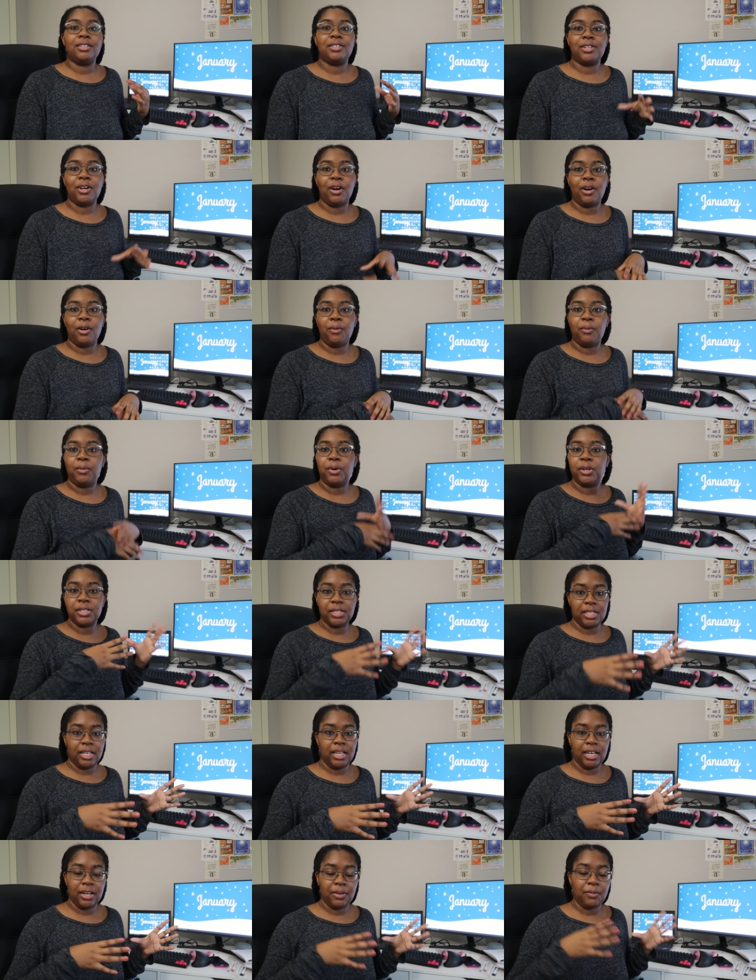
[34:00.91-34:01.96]
So we'll
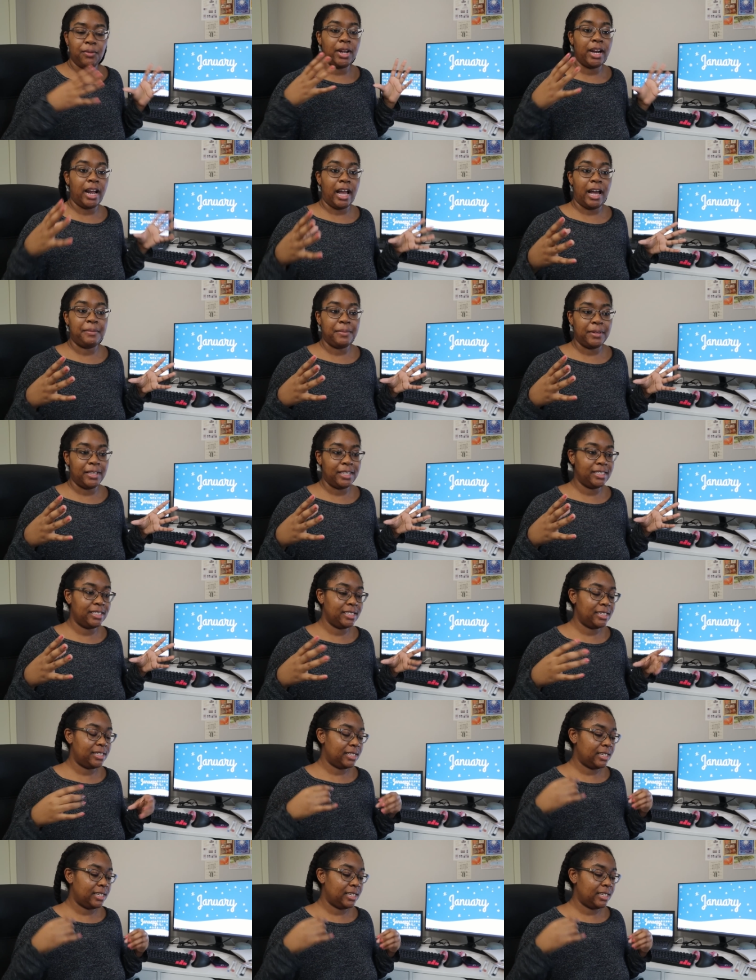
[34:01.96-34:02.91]
see what happens.